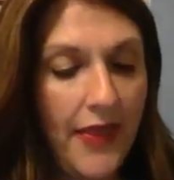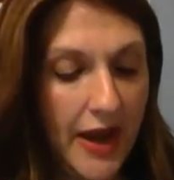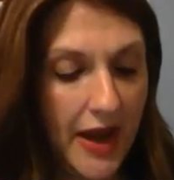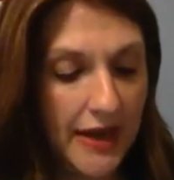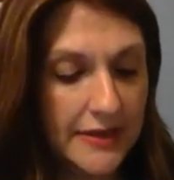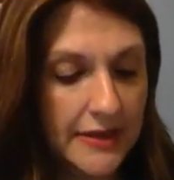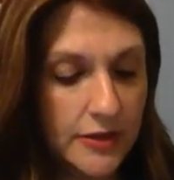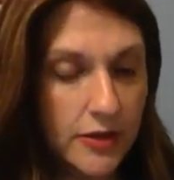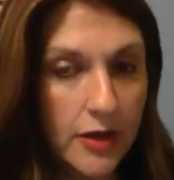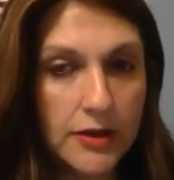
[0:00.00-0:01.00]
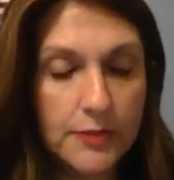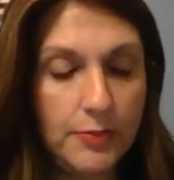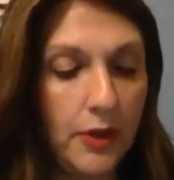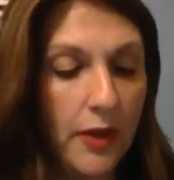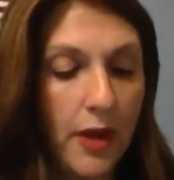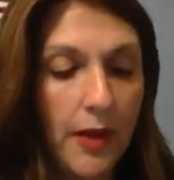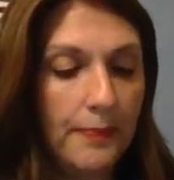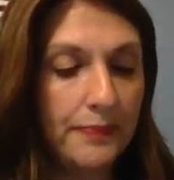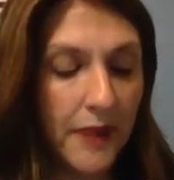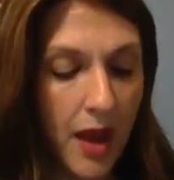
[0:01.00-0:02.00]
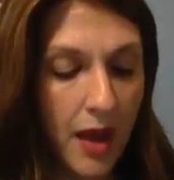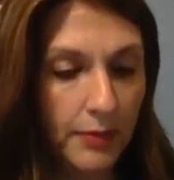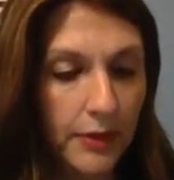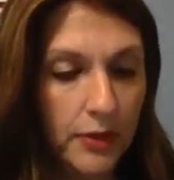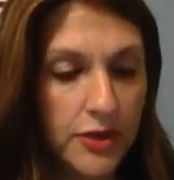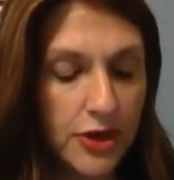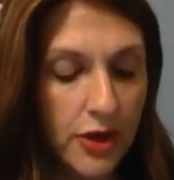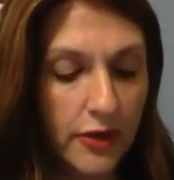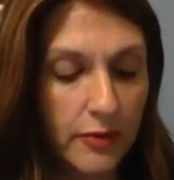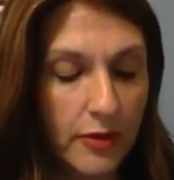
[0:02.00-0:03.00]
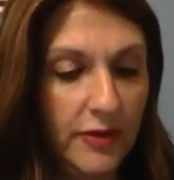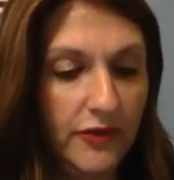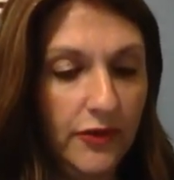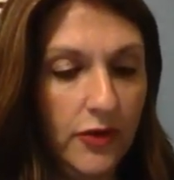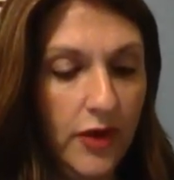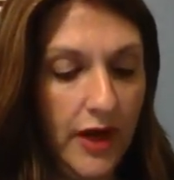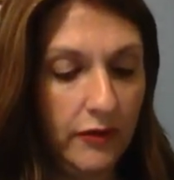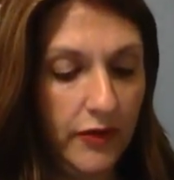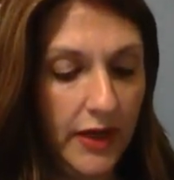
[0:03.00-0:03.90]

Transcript: that I didn't upload the document before.